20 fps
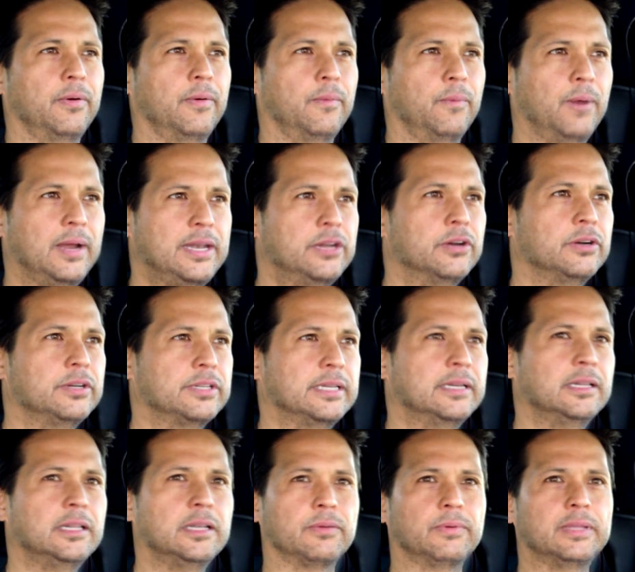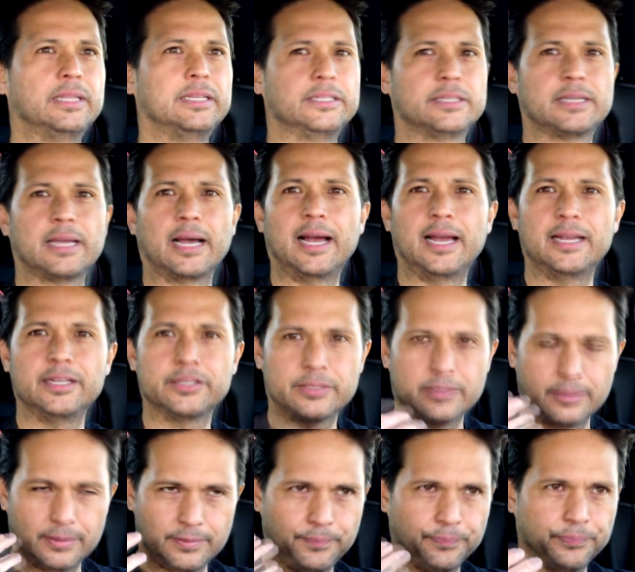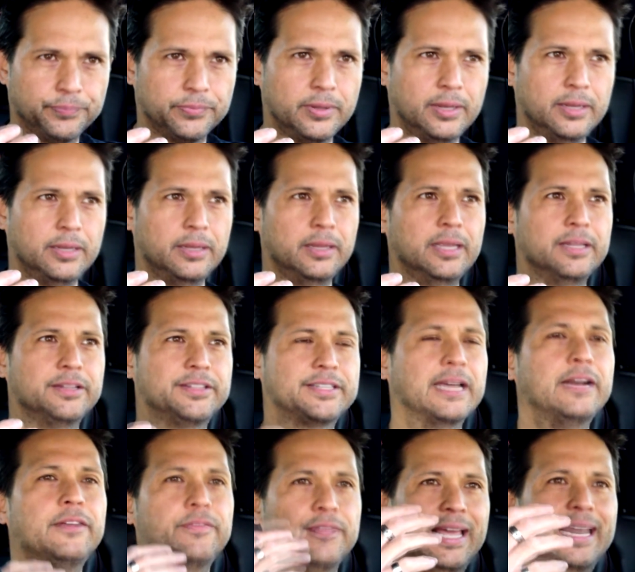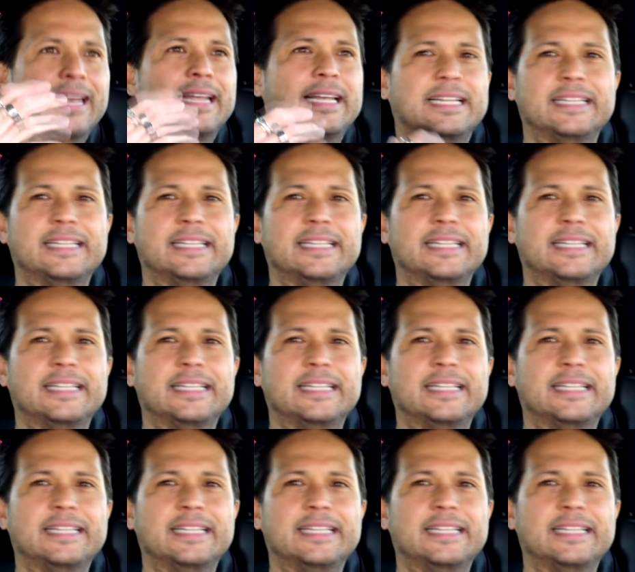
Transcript: when you're dealing with these guys, instead of getting